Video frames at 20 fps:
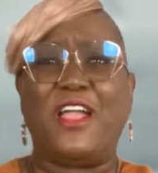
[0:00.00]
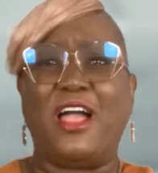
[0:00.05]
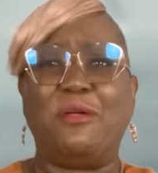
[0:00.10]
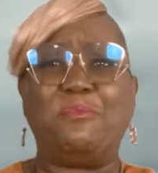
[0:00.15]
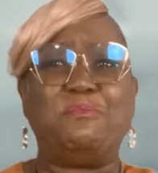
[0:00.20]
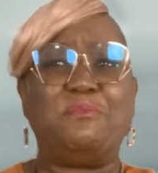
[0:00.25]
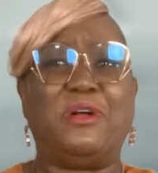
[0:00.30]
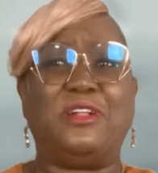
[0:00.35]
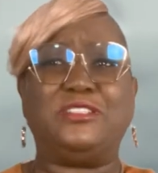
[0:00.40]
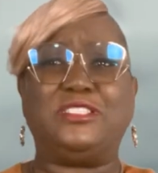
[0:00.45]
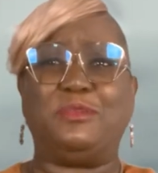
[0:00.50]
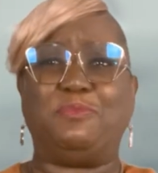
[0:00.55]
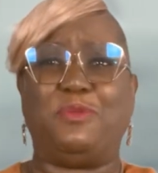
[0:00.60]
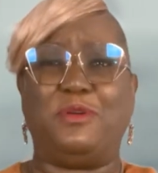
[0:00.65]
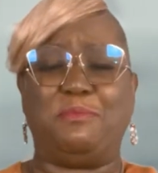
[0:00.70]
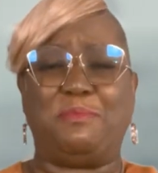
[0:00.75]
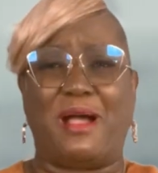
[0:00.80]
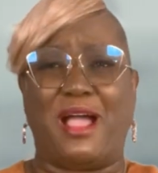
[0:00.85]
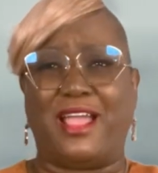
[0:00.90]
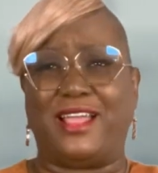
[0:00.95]
helped multiple
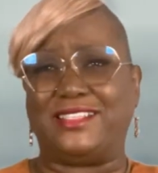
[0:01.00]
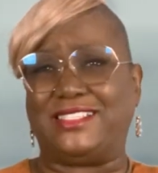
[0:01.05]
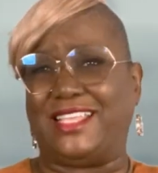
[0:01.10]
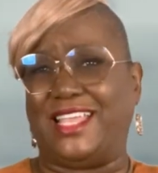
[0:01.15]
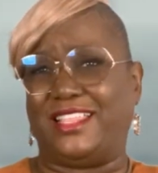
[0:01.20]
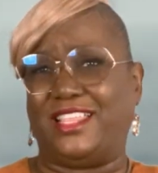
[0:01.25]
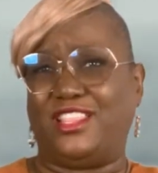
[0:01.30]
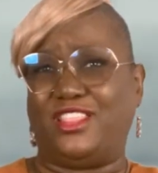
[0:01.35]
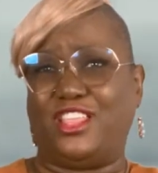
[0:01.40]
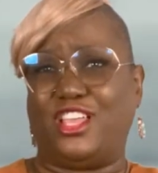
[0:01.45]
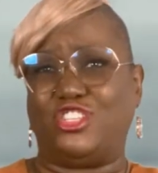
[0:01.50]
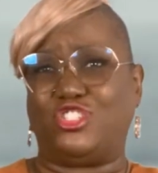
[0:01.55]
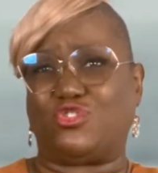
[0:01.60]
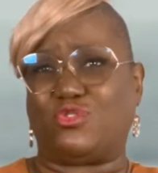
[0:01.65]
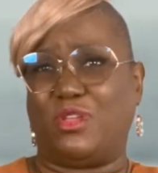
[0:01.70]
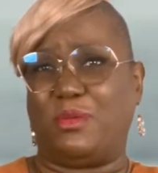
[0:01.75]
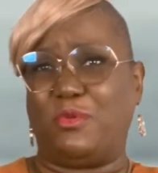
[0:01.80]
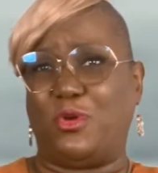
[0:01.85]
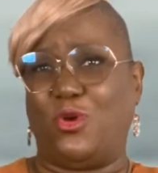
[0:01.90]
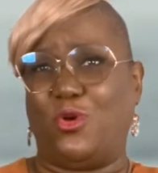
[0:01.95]
buyers get in their
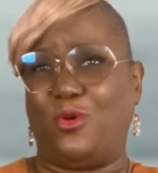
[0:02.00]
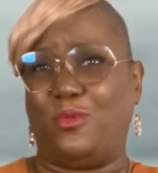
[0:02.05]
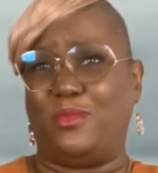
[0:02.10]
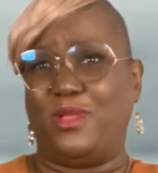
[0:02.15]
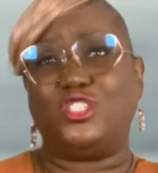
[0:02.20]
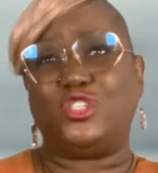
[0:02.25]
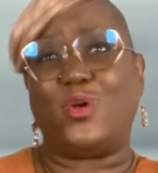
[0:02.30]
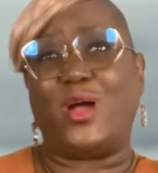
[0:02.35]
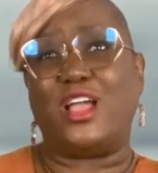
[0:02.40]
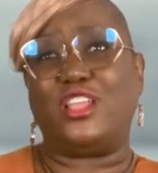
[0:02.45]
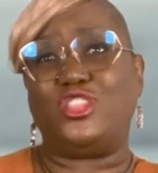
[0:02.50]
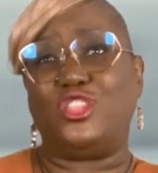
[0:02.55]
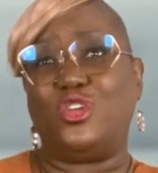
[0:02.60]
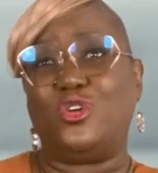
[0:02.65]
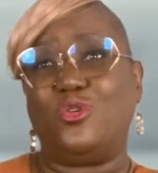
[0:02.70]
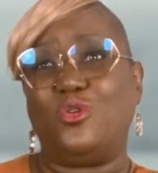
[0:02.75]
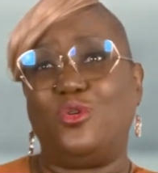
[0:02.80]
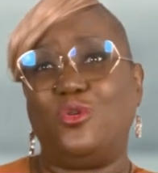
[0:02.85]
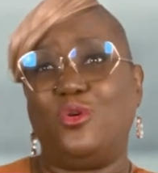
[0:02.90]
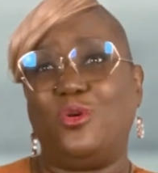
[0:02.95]
dream home. So I
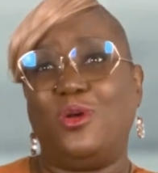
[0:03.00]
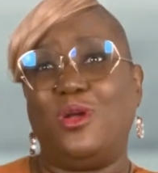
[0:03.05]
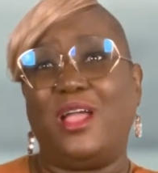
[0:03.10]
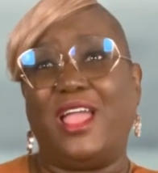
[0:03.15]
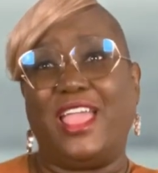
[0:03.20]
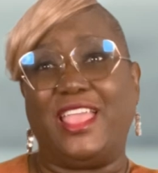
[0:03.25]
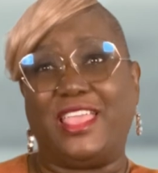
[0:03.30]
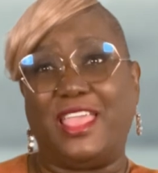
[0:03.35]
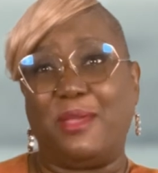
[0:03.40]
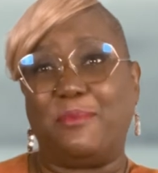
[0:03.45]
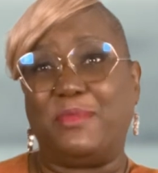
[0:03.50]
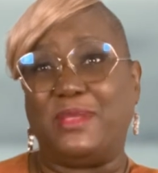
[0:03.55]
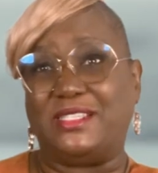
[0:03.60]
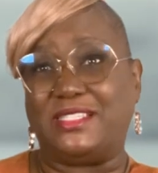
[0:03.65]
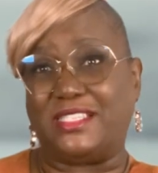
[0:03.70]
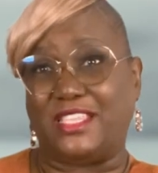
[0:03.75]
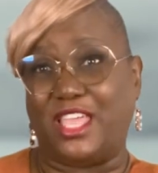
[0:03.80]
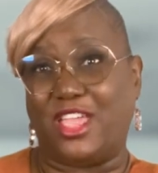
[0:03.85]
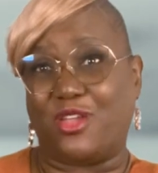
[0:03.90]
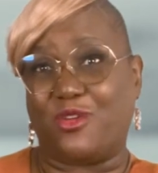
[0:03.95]
know it can be
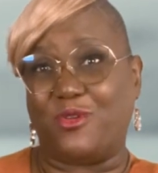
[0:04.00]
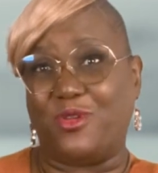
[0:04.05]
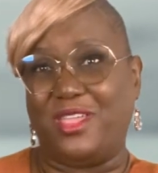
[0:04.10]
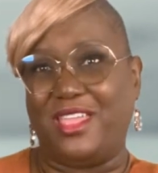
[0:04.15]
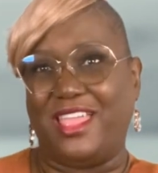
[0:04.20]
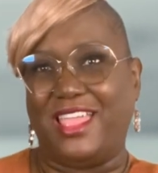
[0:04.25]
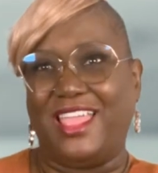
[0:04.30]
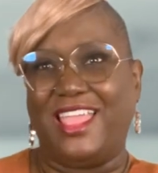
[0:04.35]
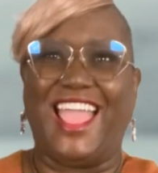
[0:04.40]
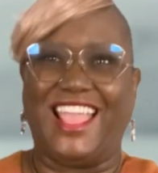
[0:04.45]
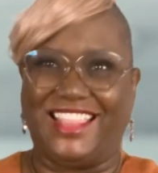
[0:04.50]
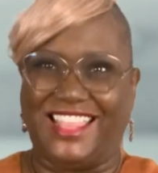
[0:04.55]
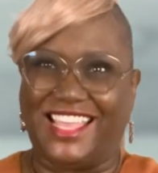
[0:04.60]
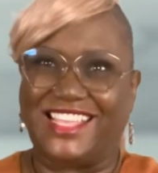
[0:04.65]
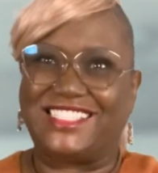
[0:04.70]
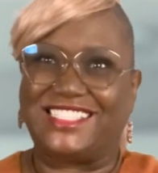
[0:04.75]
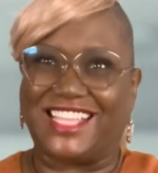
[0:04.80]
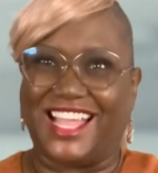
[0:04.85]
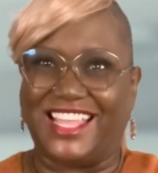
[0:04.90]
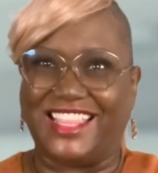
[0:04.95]
scary and
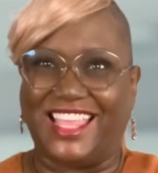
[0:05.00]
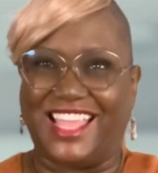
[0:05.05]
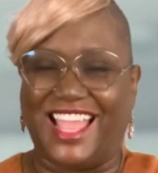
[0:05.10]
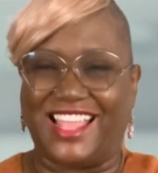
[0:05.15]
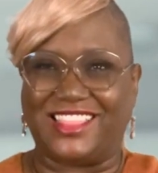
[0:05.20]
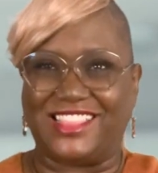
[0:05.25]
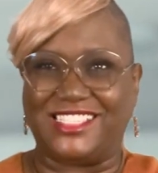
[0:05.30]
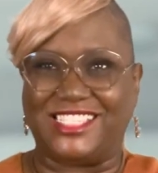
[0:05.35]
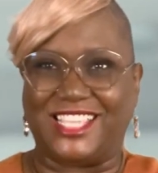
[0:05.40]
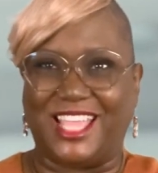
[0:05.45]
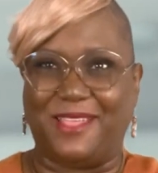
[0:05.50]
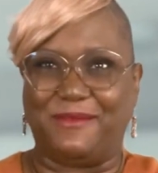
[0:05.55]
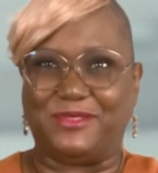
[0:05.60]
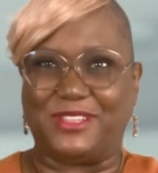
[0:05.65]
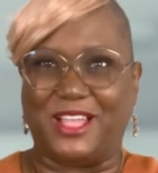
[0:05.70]
exciting at the same